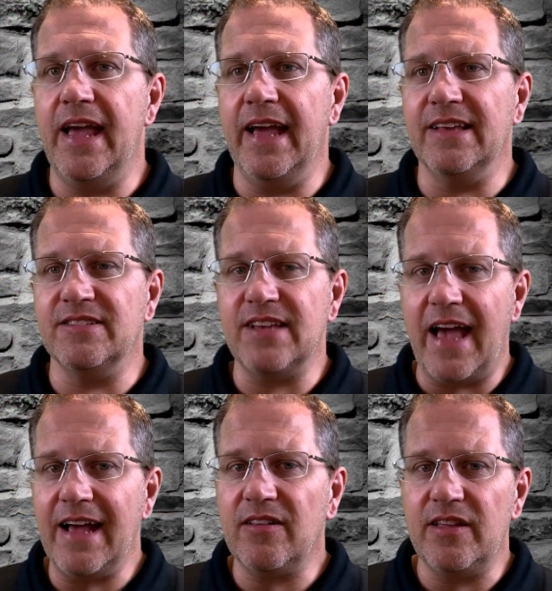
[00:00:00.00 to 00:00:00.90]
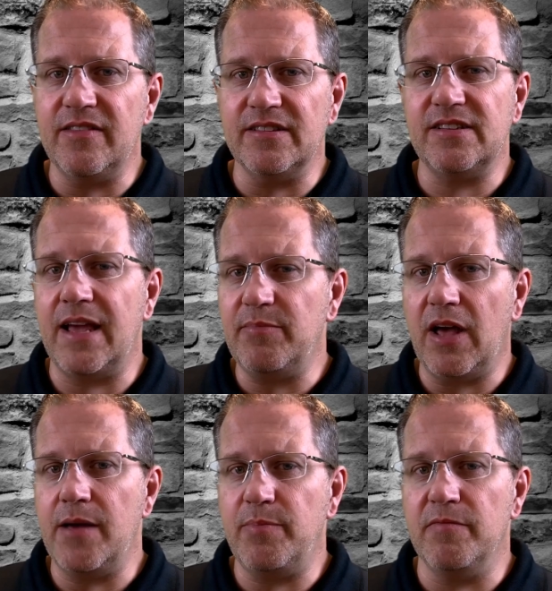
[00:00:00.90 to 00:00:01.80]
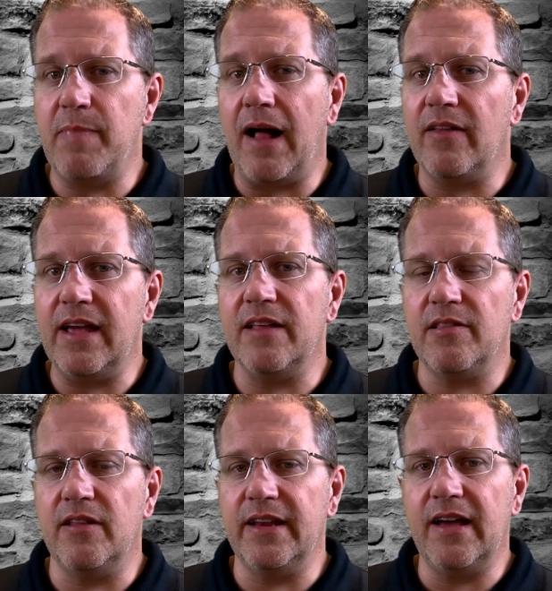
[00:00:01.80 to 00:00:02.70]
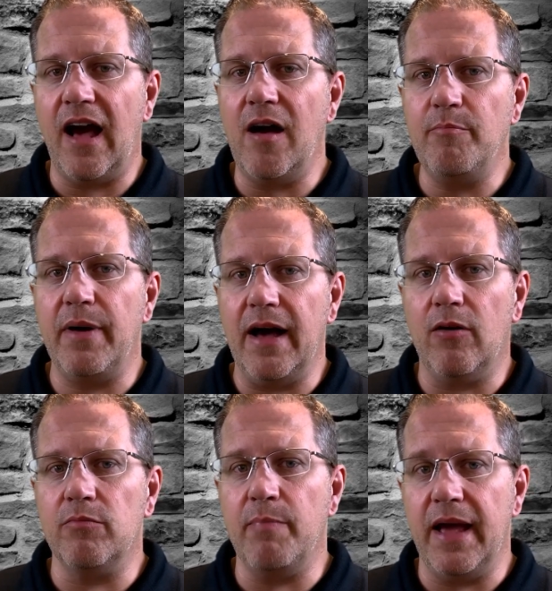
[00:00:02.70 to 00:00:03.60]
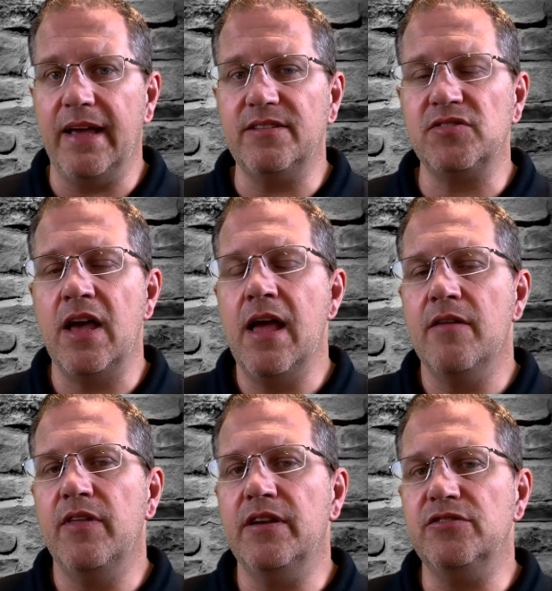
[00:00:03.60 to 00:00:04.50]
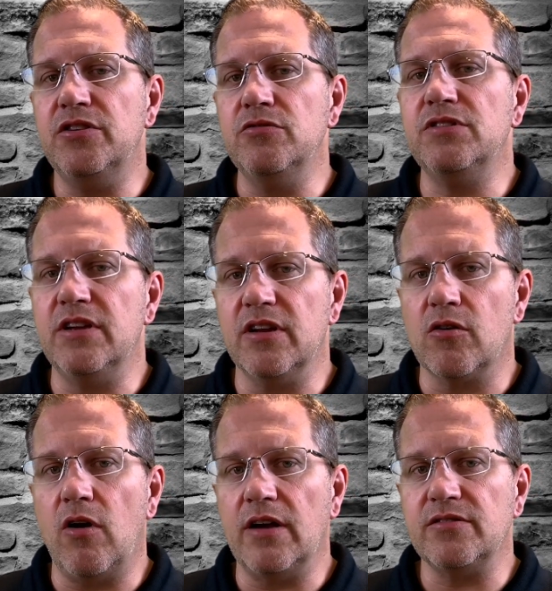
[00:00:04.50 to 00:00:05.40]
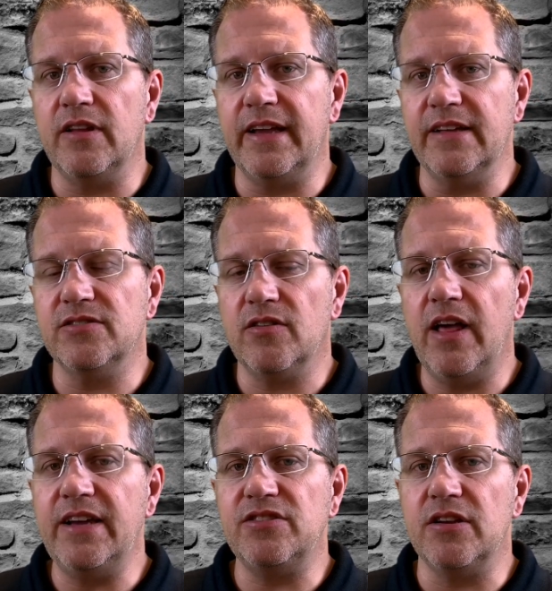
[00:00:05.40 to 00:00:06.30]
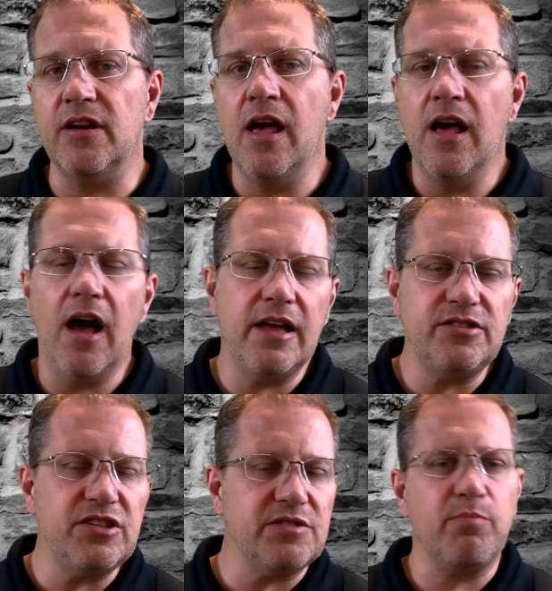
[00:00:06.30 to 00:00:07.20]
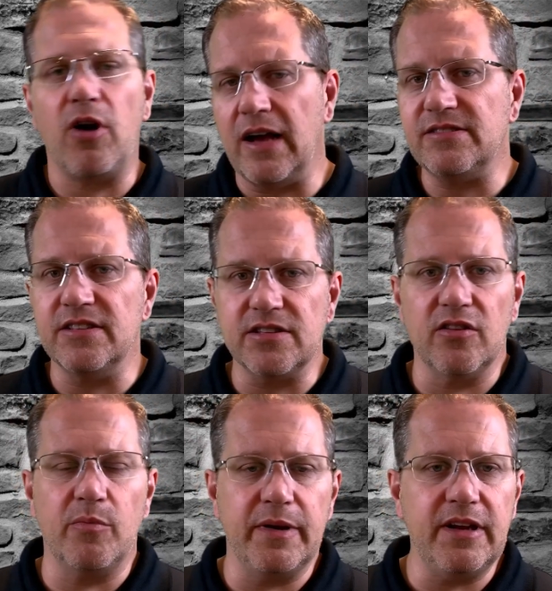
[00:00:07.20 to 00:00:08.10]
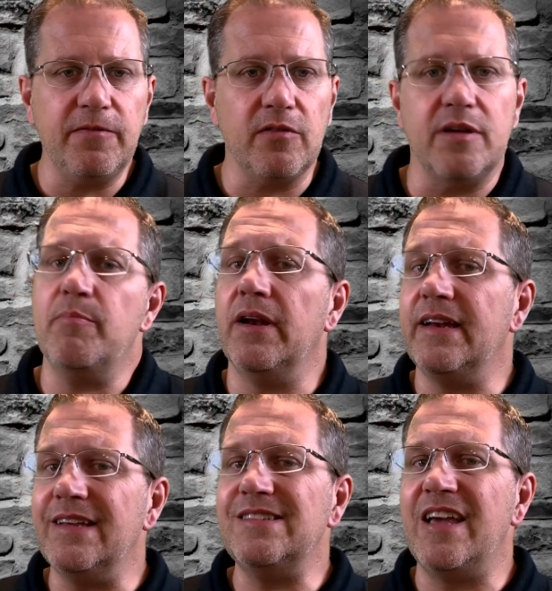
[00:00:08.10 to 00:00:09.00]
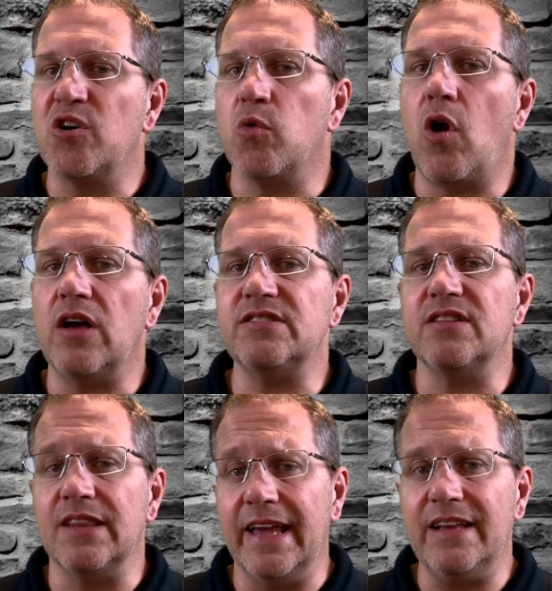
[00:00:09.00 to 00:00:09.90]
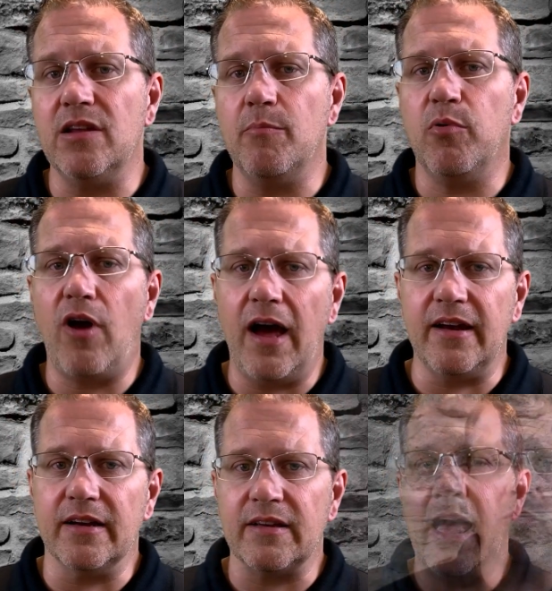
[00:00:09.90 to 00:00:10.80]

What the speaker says: exactly the same type of polyethylene compound base that is used in the crosslink insulation. It's just processed a little bit differently, but it is a cross-linked product.